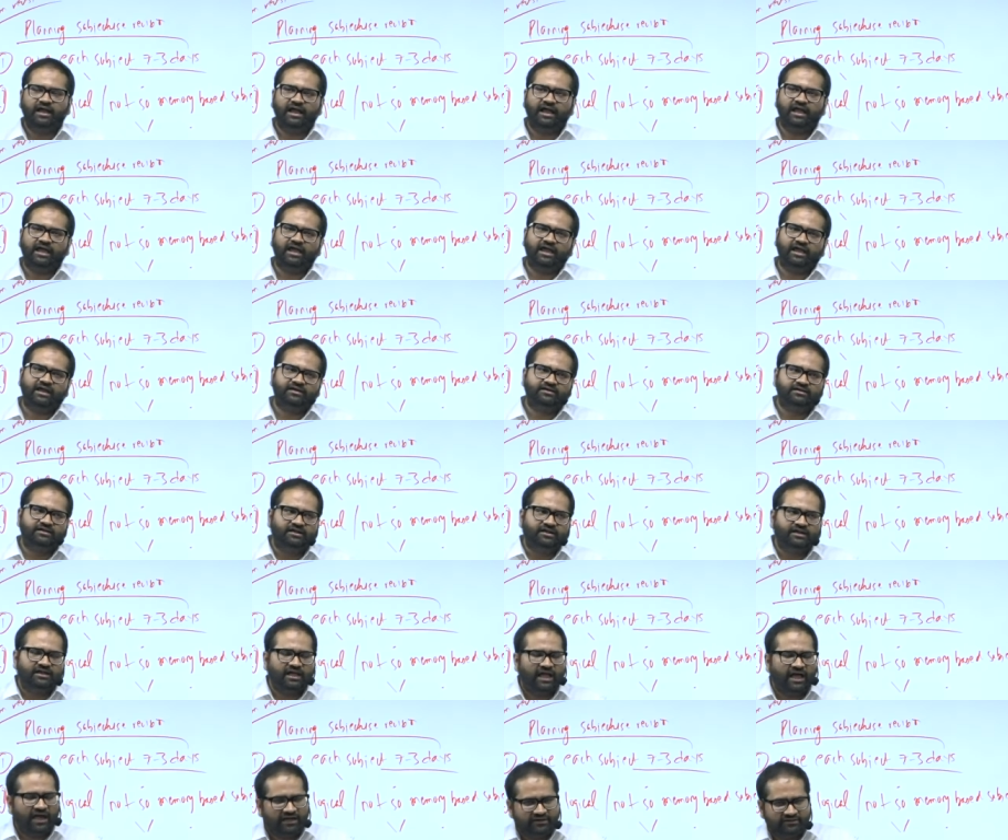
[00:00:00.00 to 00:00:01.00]
and
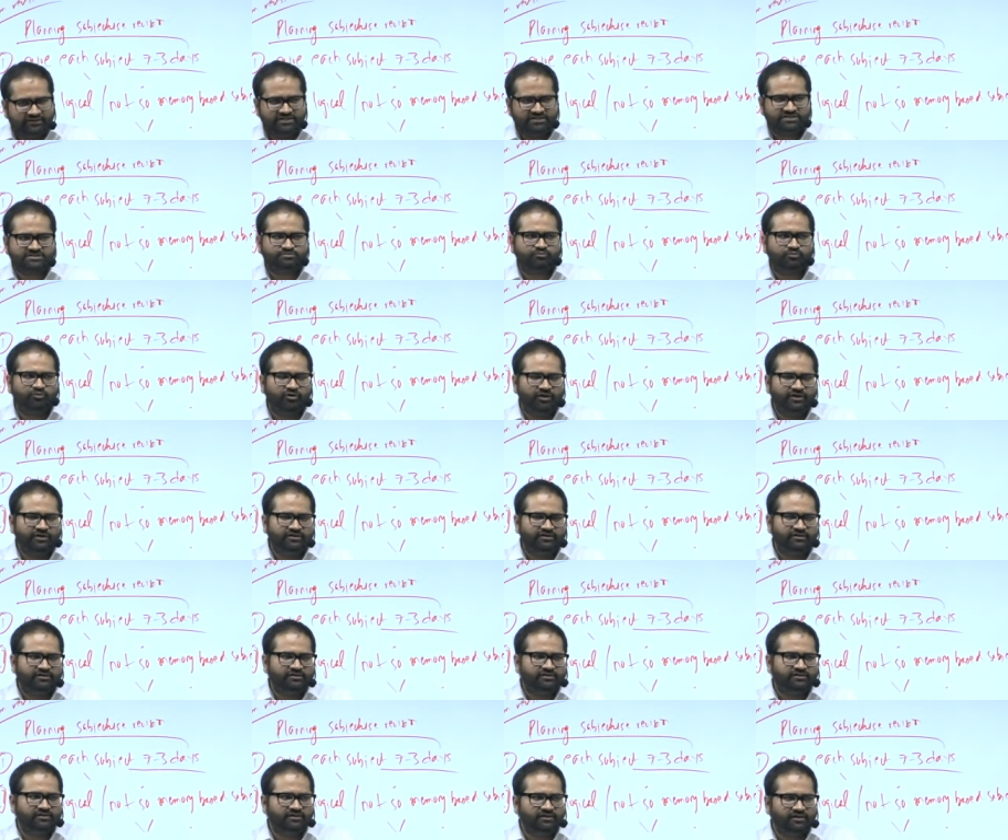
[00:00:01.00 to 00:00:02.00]
at this point,
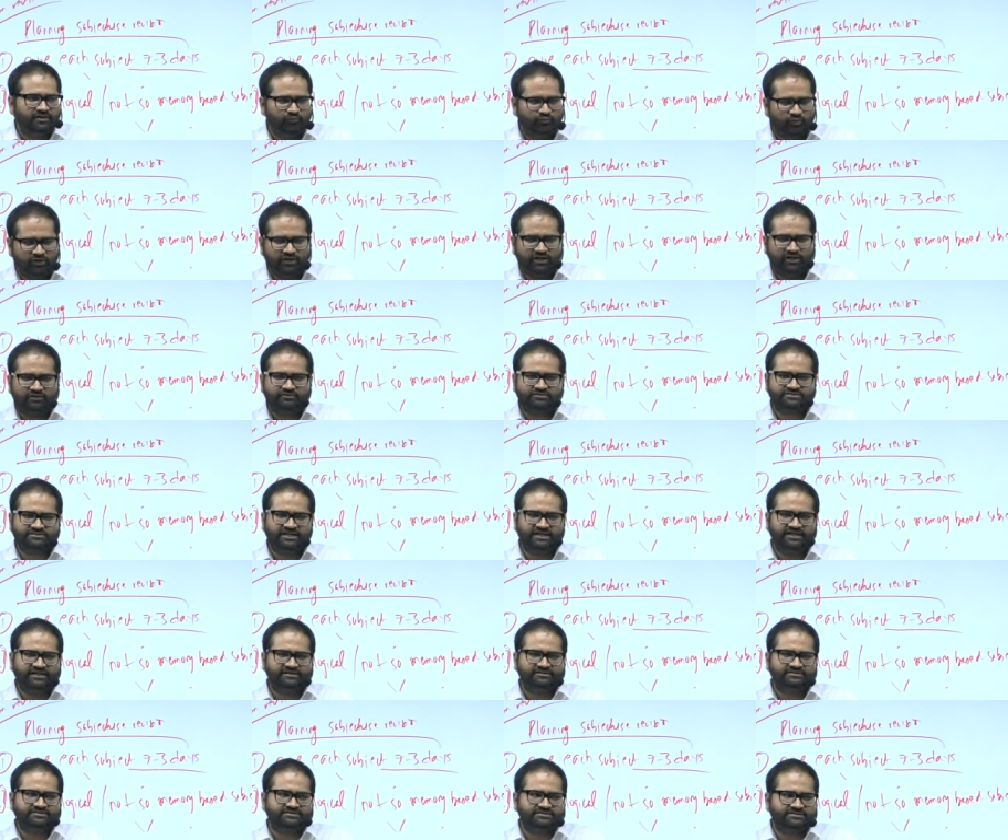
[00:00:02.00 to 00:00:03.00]
what I would say
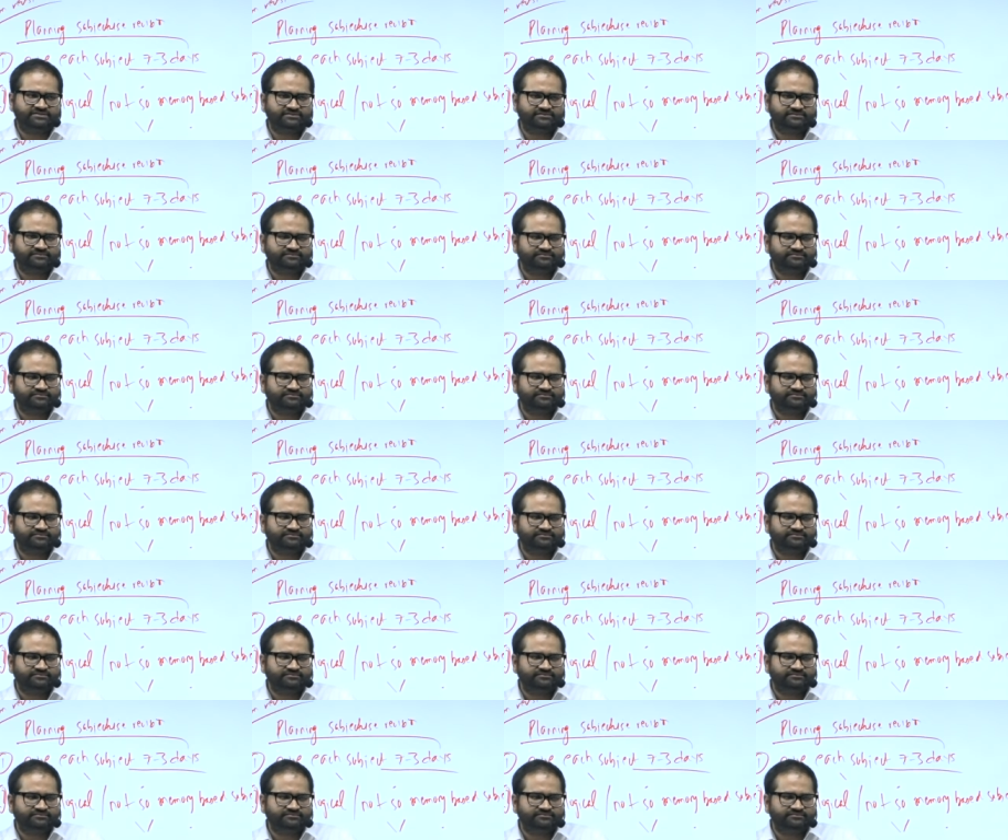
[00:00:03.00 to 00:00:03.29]
is